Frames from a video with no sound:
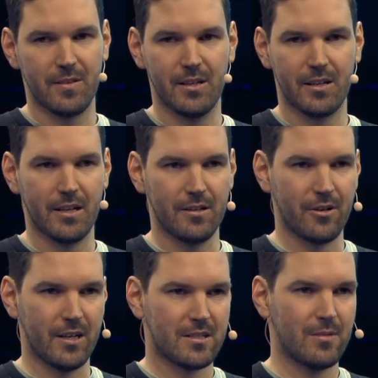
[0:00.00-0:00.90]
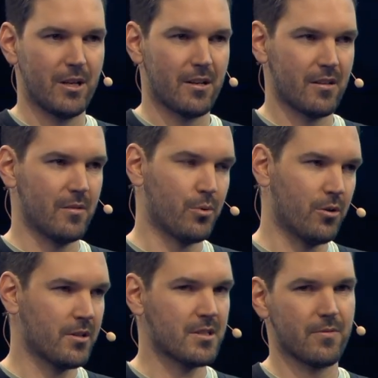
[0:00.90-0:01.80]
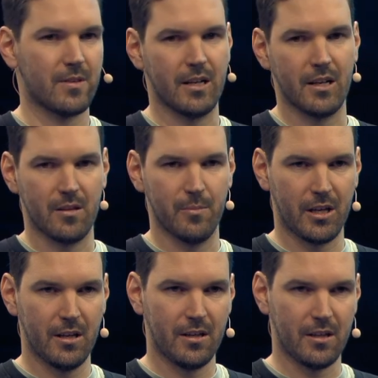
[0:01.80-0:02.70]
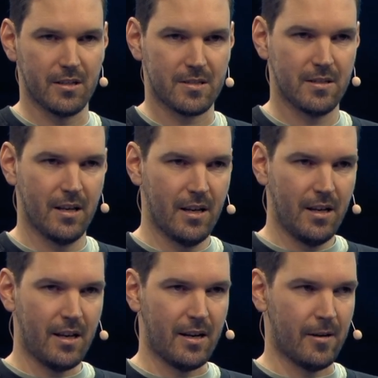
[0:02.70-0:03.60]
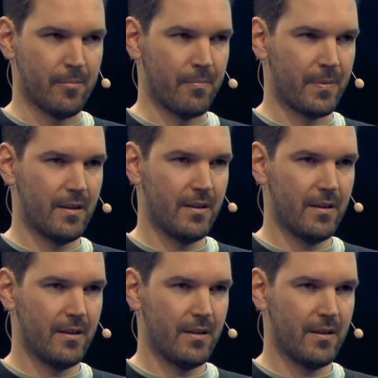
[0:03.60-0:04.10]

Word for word: I think I underestimated the importance of that at the beginning is um,